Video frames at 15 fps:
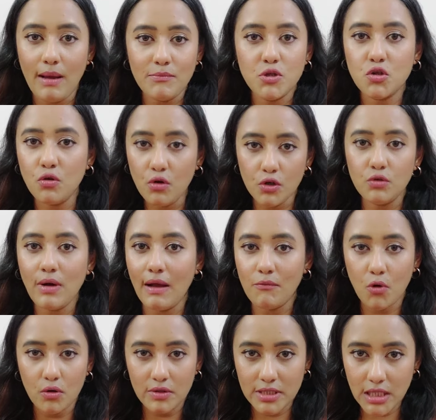Now, I'm sure
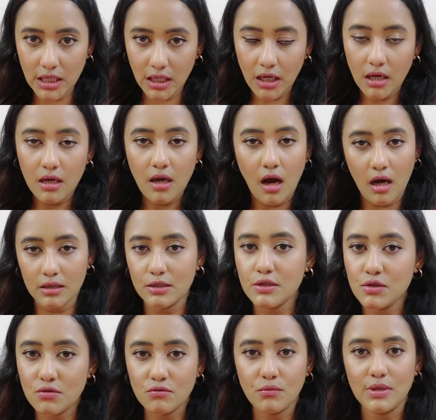you have already
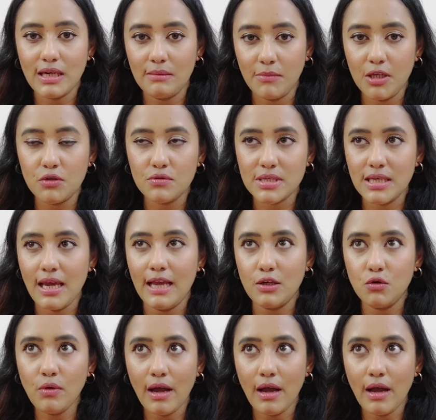understood what I mean to say,